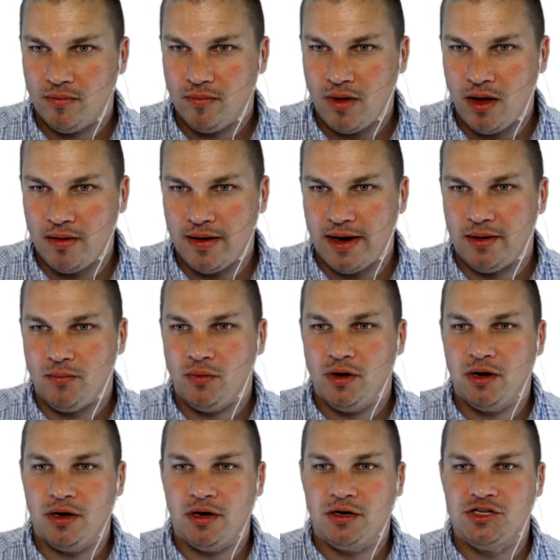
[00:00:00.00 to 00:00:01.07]
right, we're
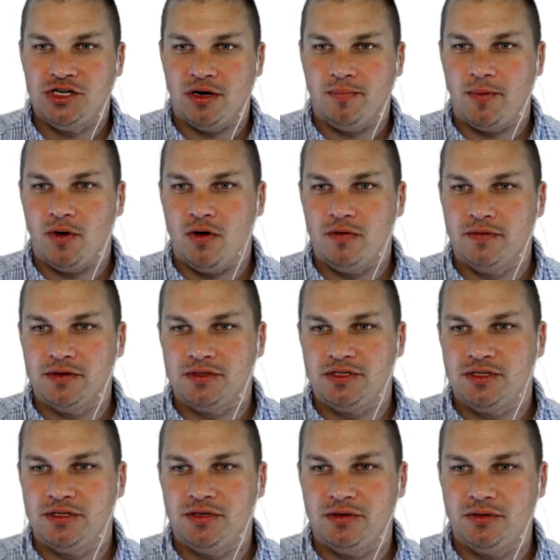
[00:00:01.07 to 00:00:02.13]
going to jump over
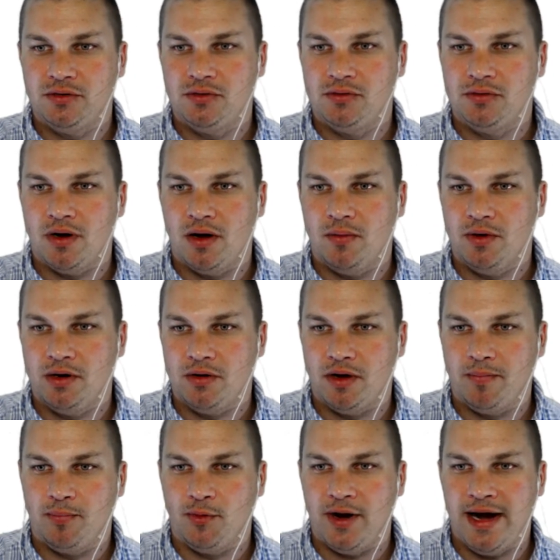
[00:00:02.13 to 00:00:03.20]
to, we're going to go
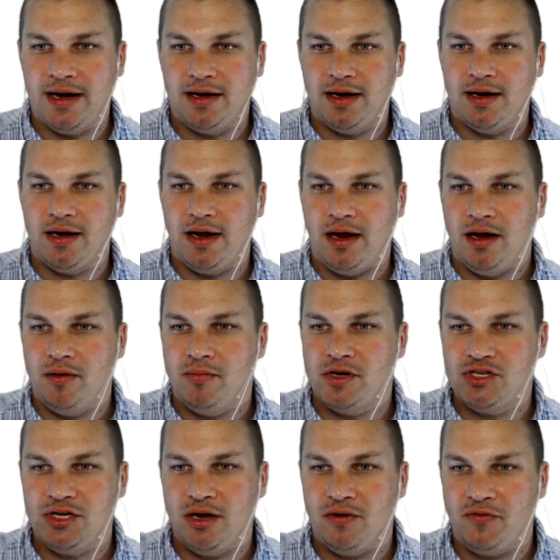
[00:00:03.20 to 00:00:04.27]
to Brandon in
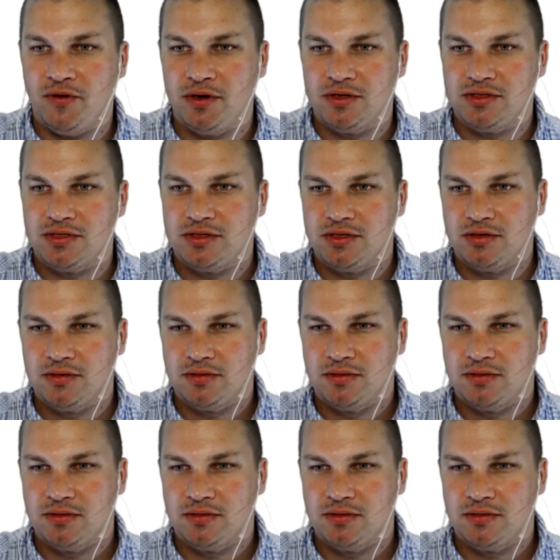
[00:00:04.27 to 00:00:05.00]
Michigan first.